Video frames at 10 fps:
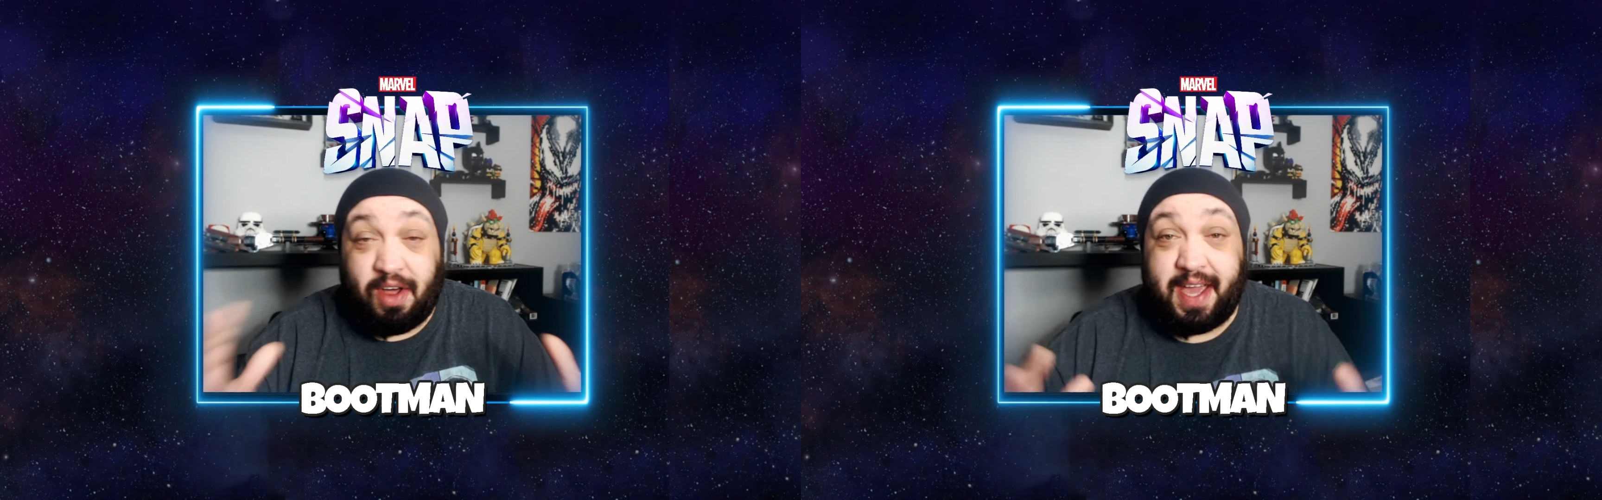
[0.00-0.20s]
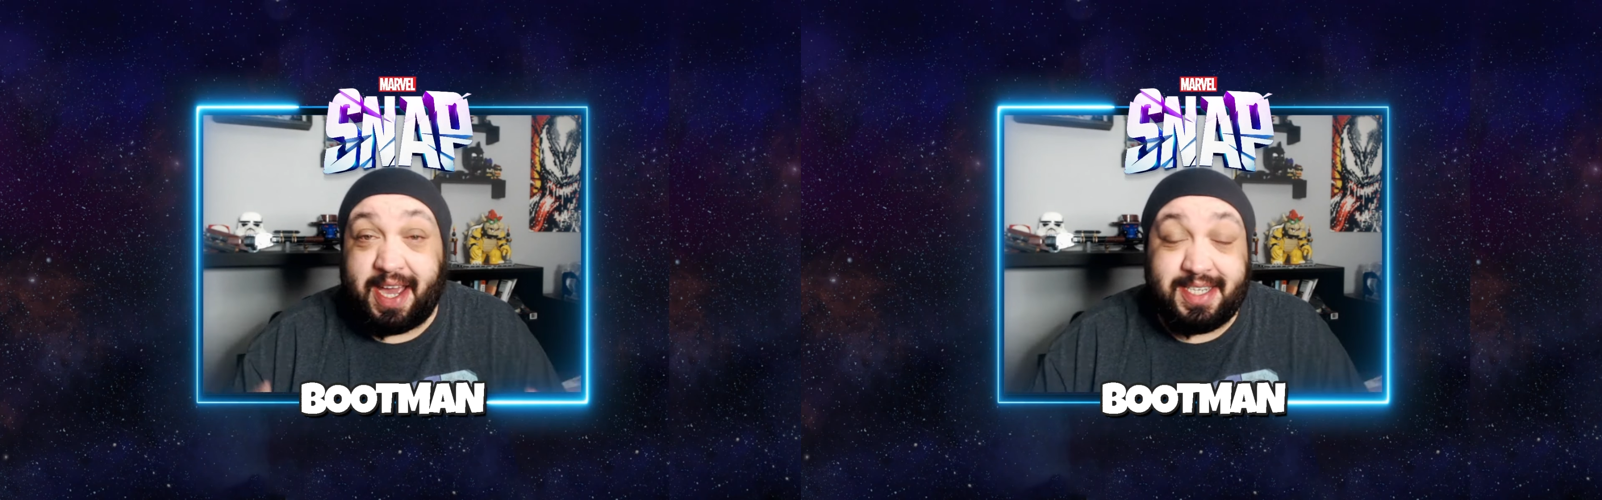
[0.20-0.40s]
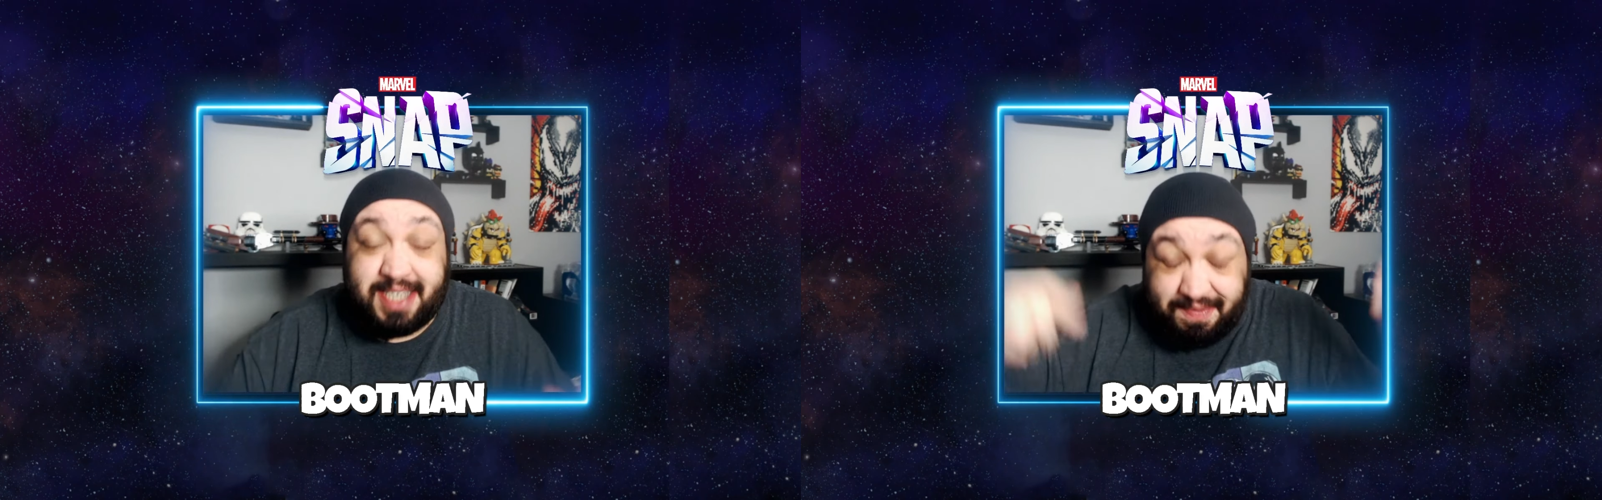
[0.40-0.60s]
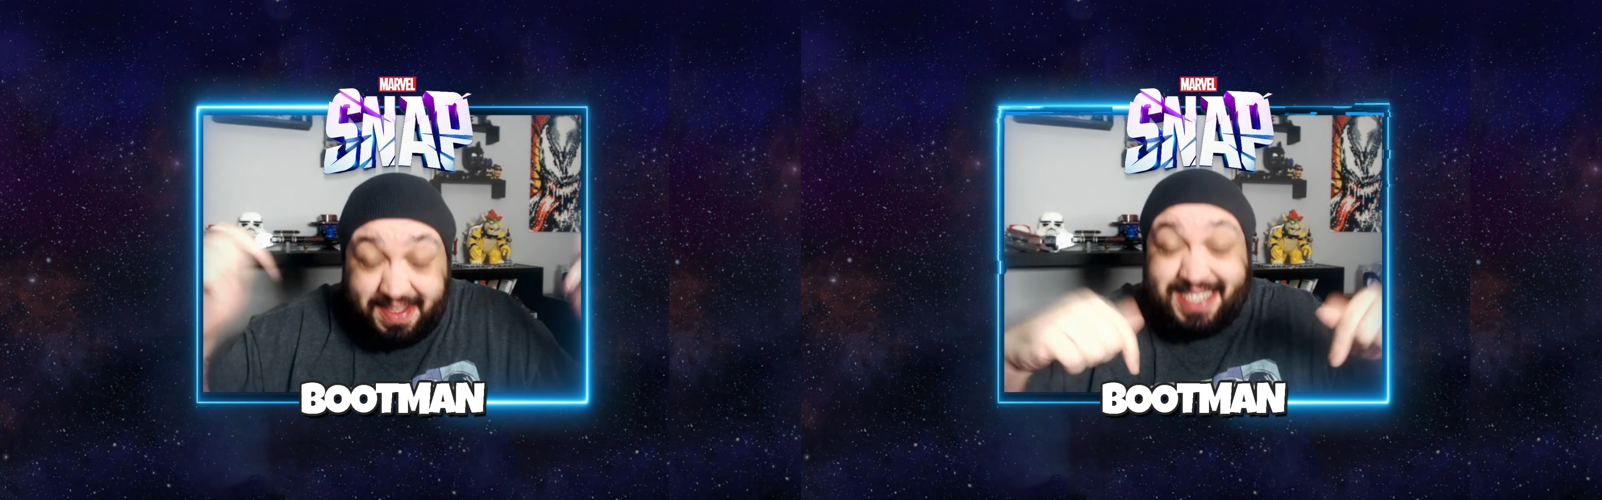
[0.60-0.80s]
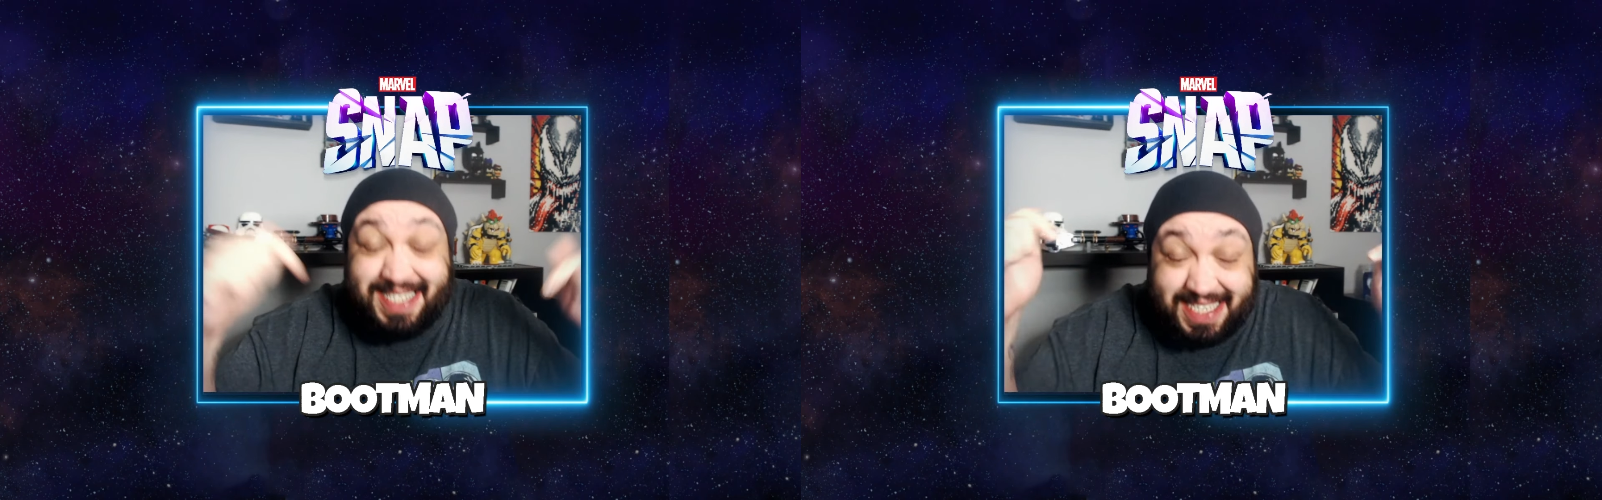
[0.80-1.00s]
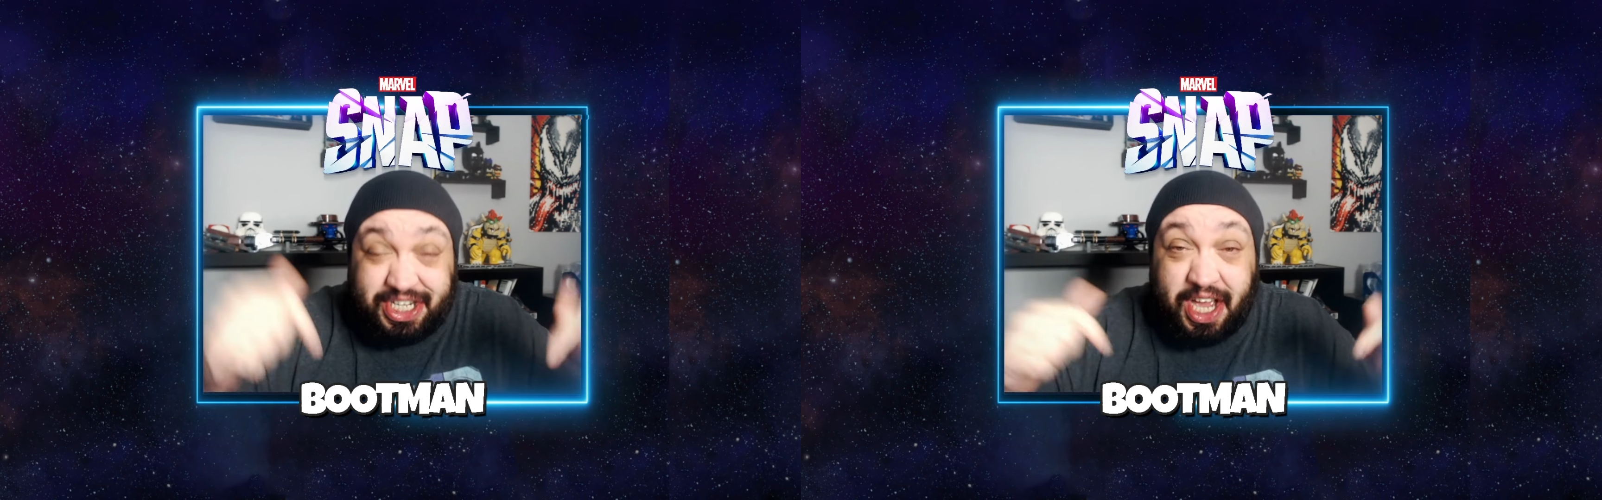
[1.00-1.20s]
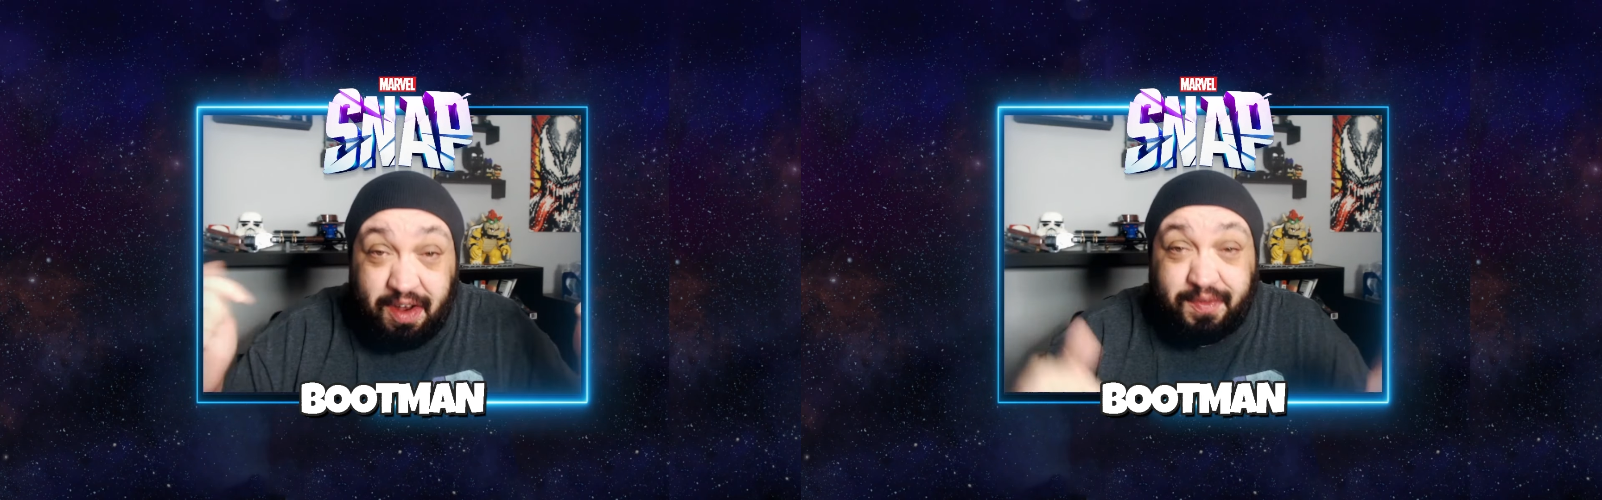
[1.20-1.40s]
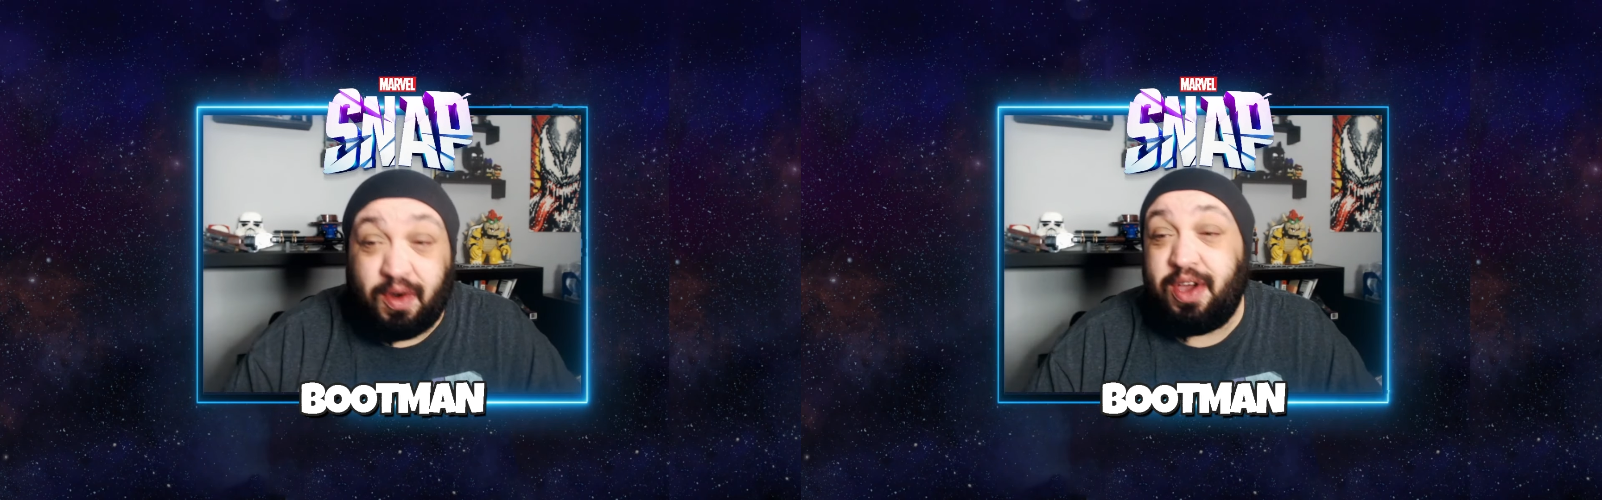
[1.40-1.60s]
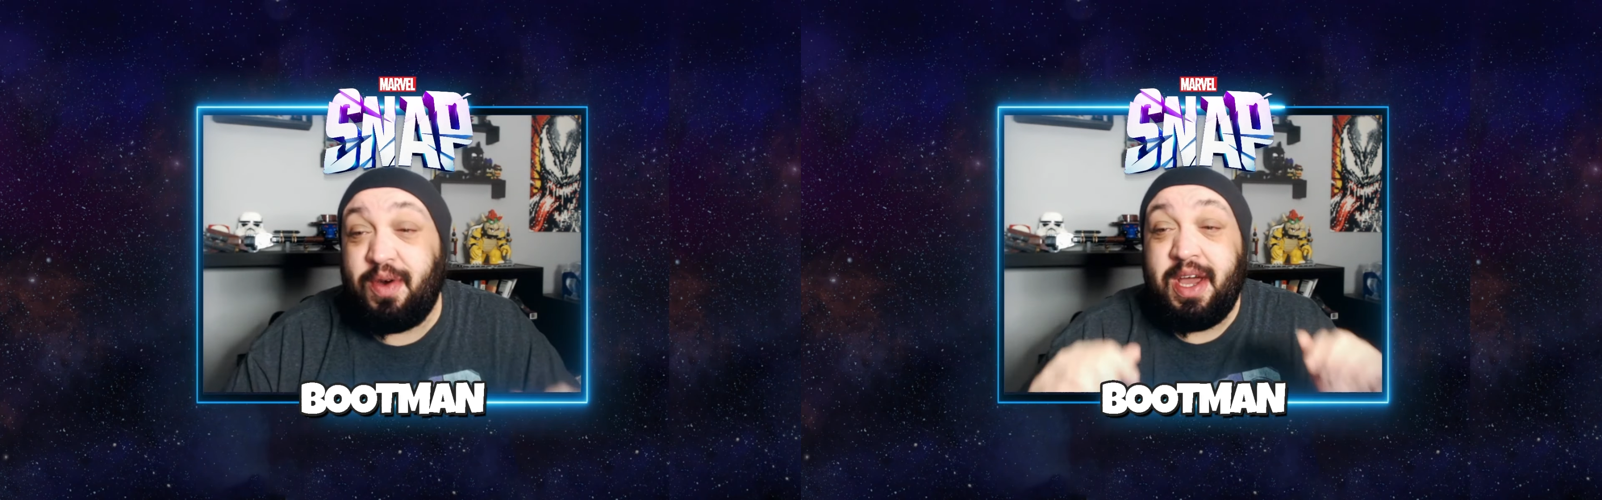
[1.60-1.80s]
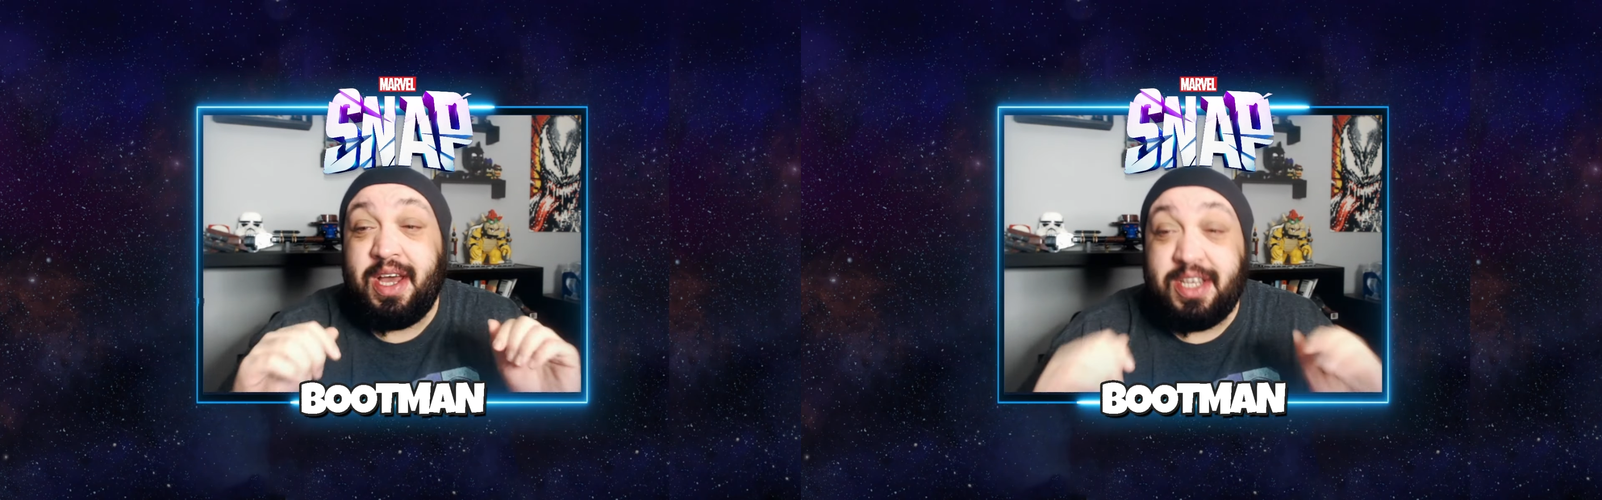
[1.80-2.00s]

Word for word: all that kind of stuff, this is the channel for you.